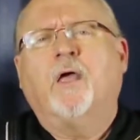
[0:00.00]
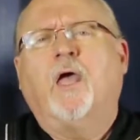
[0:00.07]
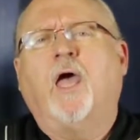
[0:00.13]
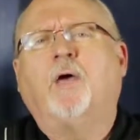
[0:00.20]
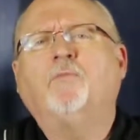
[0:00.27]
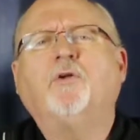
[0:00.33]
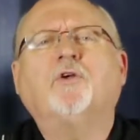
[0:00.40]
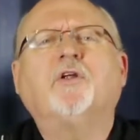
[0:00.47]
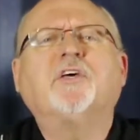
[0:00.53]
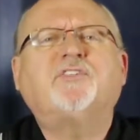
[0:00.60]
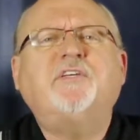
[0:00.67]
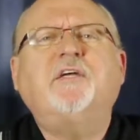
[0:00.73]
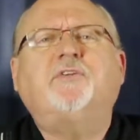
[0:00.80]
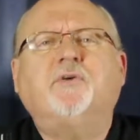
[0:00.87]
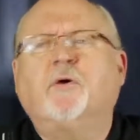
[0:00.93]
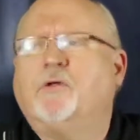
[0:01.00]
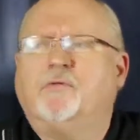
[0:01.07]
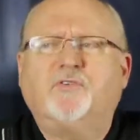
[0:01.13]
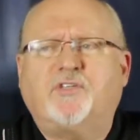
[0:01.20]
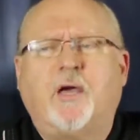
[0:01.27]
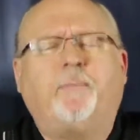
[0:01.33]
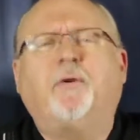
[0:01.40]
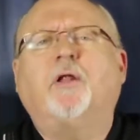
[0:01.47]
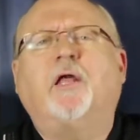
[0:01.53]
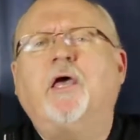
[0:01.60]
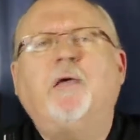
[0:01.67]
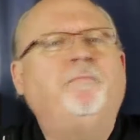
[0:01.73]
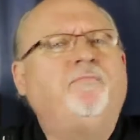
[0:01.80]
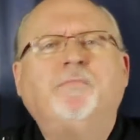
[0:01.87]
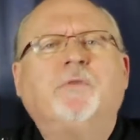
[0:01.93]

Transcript: and when you're listening to it separately,